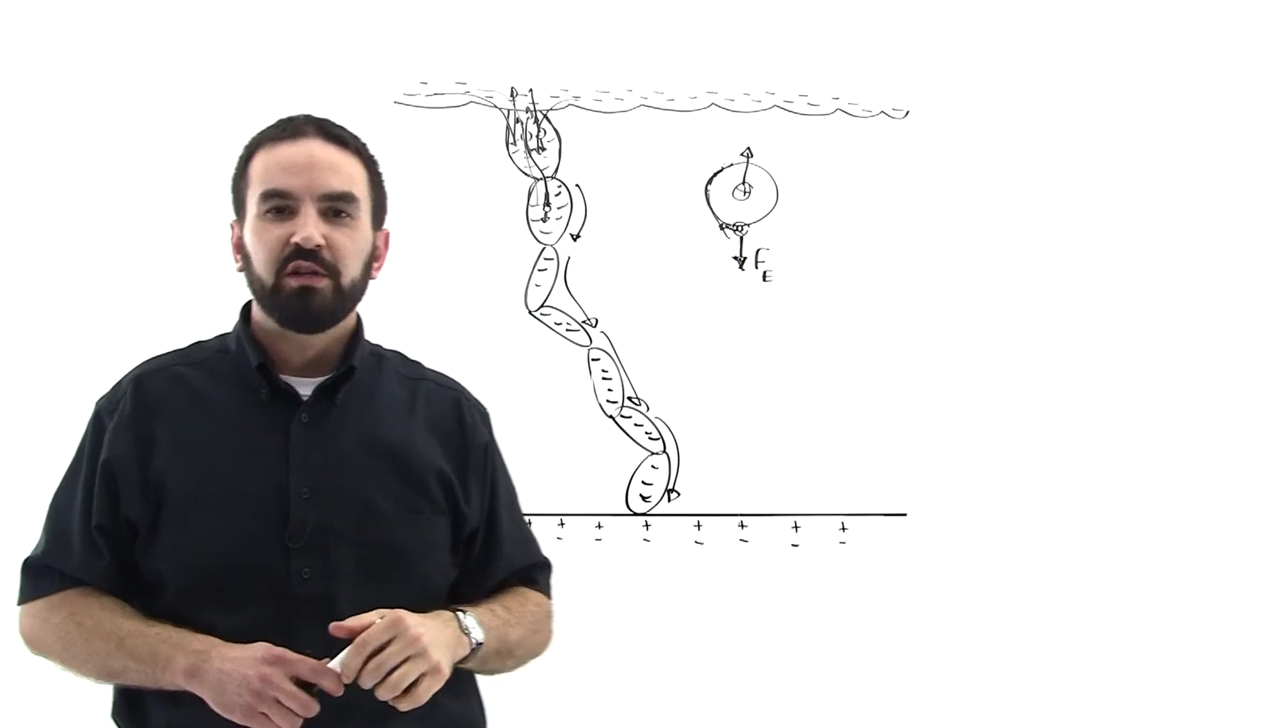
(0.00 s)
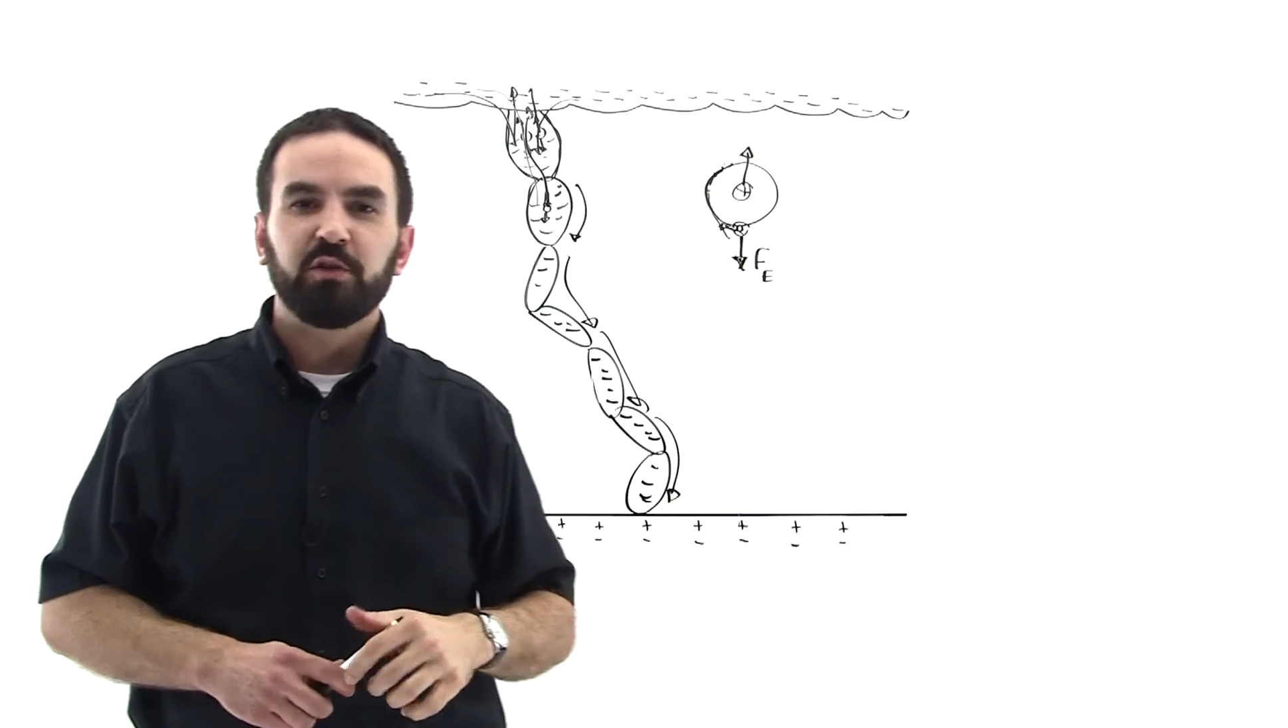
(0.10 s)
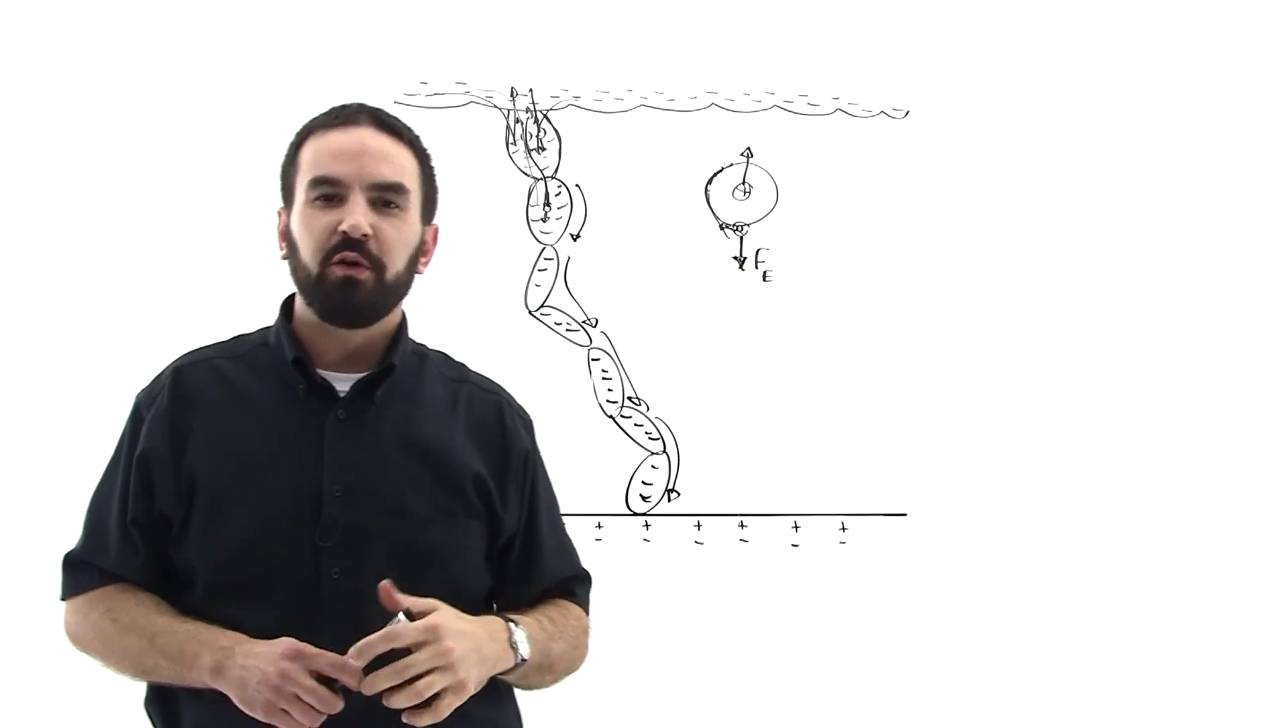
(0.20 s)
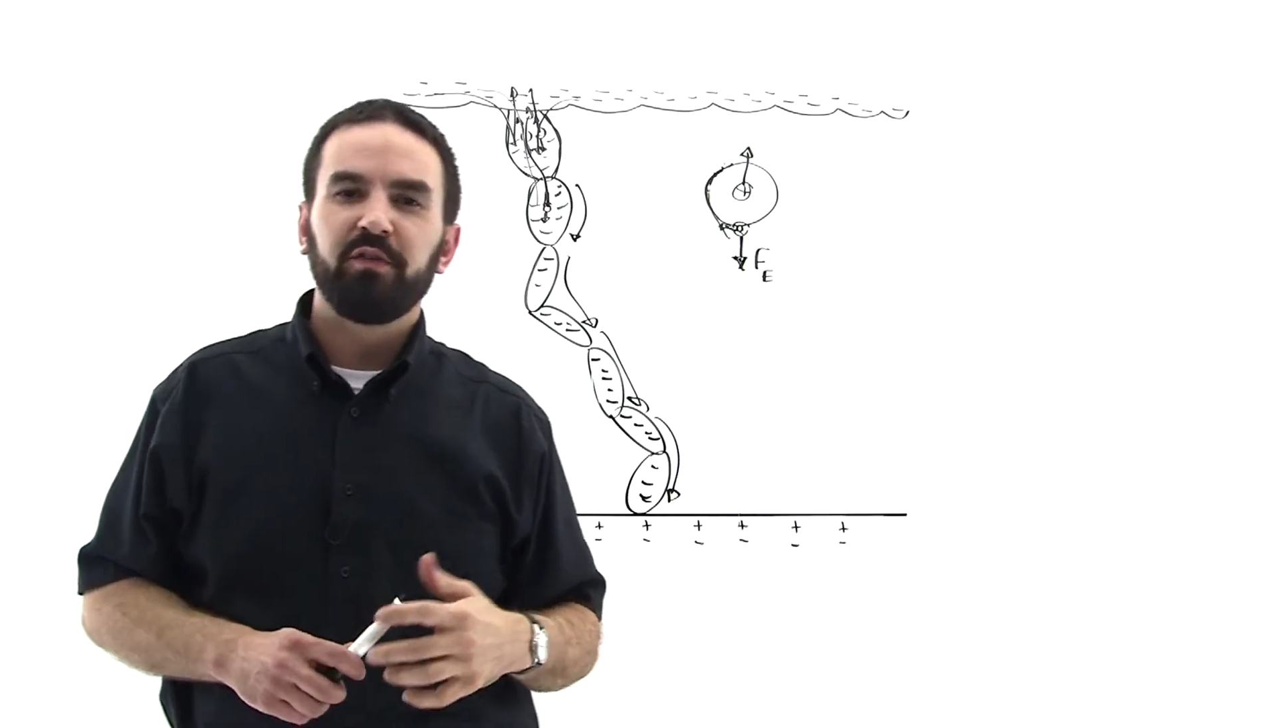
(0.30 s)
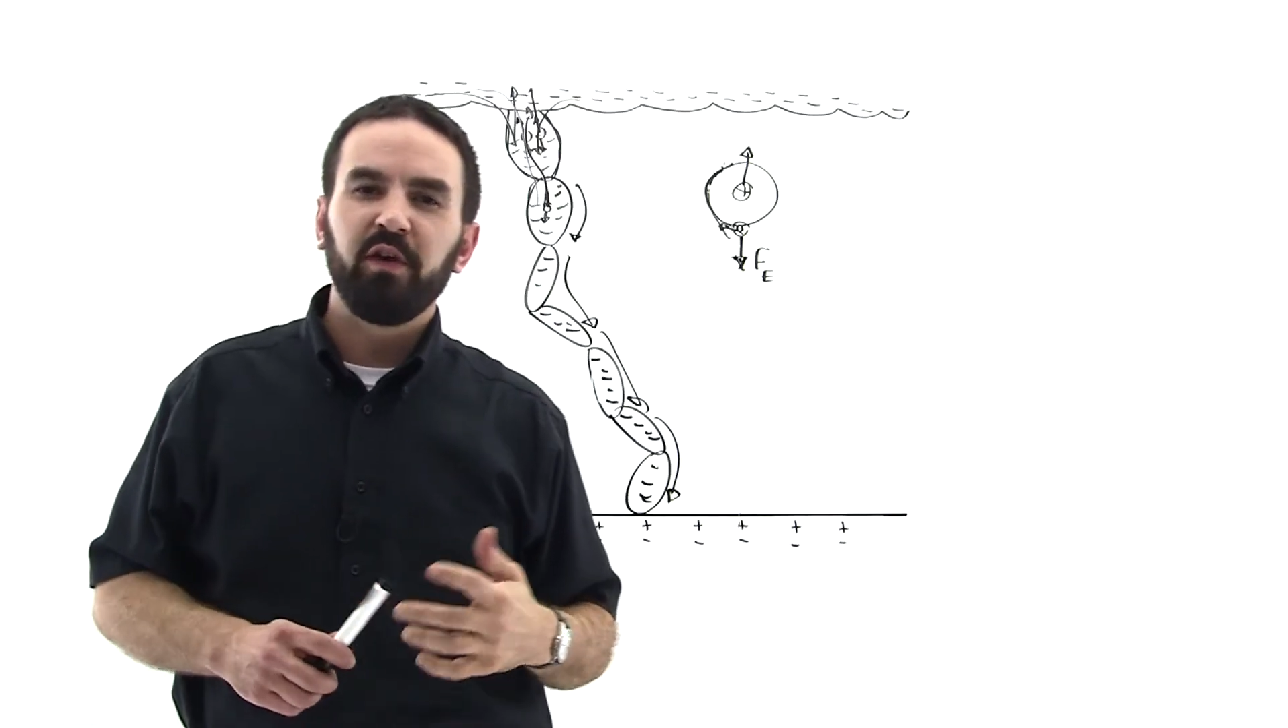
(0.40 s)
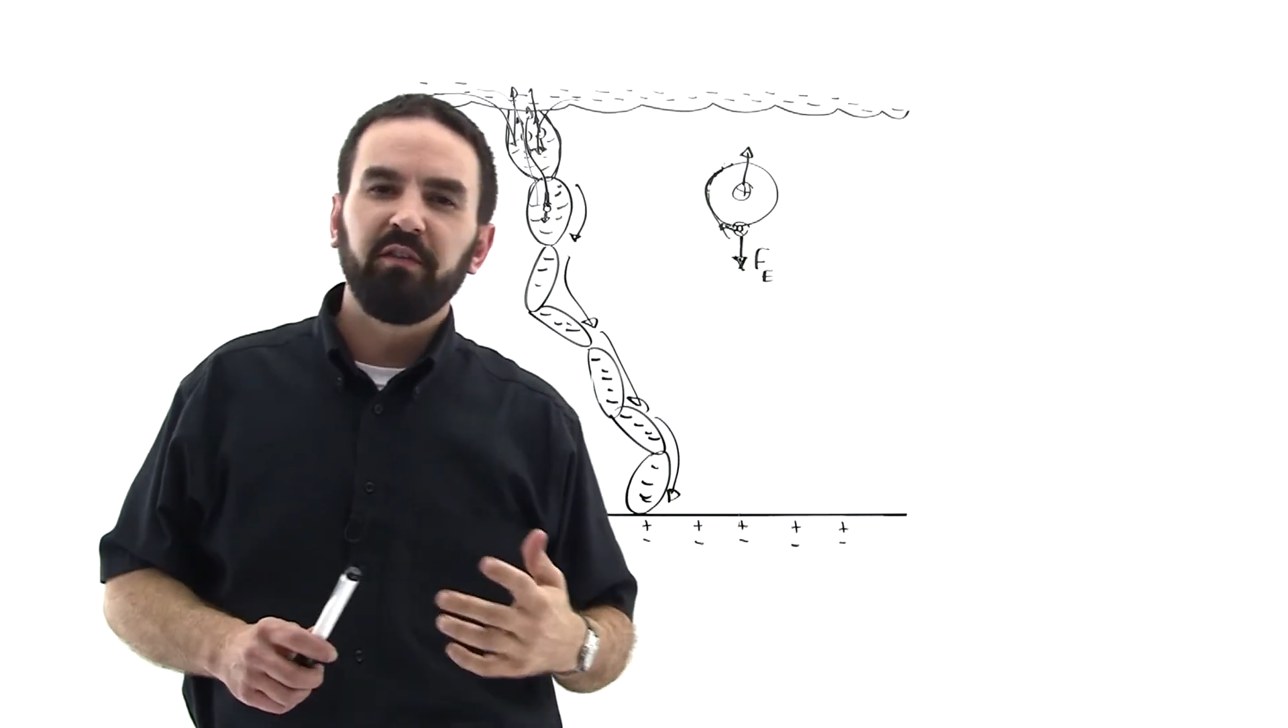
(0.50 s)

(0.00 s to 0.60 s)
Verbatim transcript: So have you